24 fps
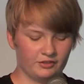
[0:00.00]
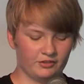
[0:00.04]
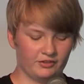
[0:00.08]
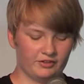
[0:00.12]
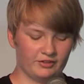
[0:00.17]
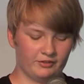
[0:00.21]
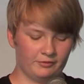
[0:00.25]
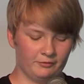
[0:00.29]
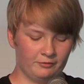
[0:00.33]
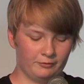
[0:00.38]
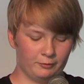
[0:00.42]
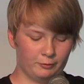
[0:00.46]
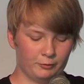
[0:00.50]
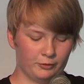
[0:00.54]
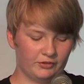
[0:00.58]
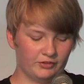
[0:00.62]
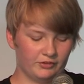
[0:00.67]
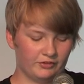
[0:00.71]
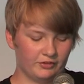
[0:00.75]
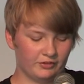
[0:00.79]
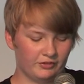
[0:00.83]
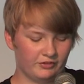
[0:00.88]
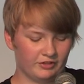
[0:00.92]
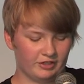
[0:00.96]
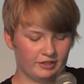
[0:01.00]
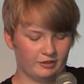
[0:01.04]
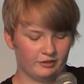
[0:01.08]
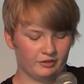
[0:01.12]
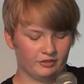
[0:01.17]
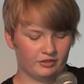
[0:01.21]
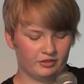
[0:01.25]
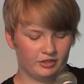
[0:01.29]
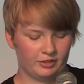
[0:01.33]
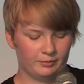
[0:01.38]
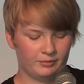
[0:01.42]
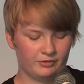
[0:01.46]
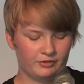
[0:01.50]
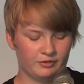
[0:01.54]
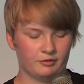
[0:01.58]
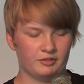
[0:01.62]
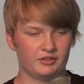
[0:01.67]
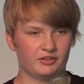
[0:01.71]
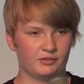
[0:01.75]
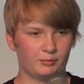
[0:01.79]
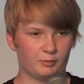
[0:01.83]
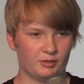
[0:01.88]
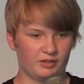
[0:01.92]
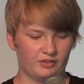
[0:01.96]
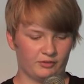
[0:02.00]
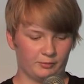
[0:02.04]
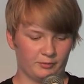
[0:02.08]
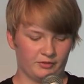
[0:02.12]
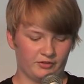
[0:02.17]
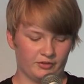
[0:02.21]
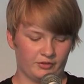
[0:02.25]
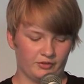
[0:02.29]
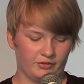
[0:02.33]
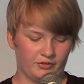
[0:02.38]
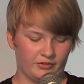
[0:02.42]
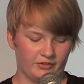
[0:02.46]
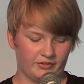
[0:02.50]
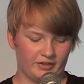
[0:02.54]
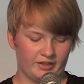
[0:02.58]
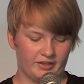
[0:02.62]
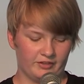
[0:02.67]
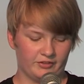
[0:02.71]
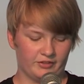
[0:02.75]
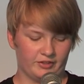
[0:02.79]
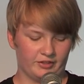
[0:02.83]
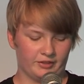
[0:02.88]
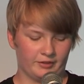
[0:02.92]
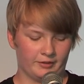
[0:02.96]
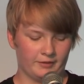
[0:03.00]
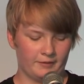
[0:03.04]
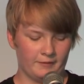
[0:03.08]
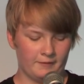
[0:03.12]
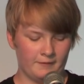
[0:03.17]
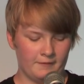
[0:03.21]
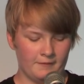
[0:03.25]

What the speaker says: just enforces the stereotypes and only spreads misunderstanding.